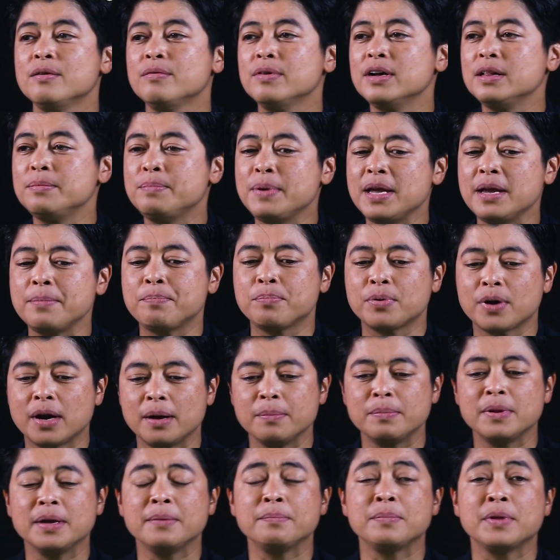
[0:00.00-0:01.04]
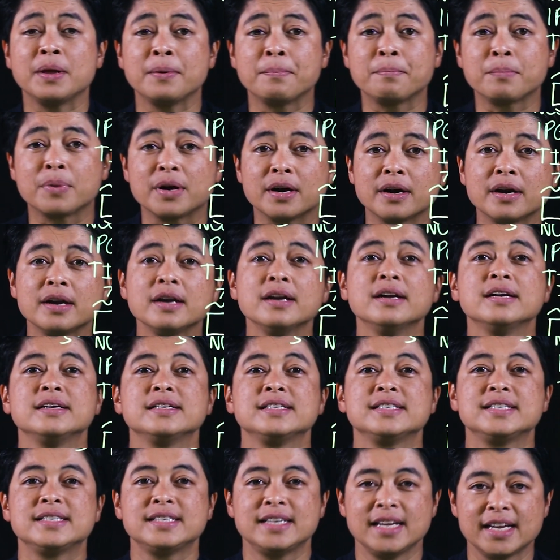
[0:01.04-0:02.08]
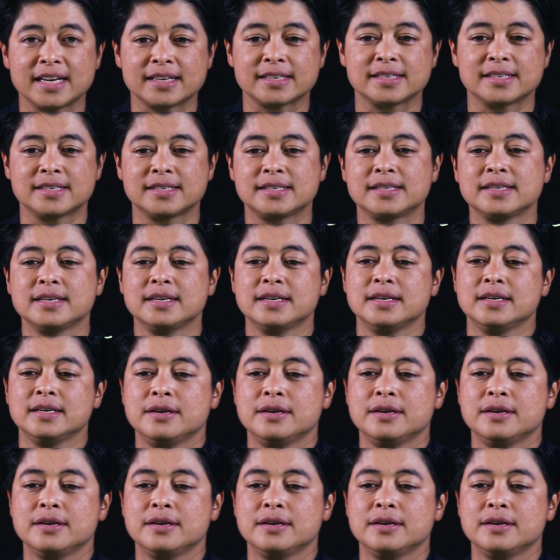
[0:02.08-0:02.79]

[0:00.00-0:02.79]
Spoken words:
will be problem number 6.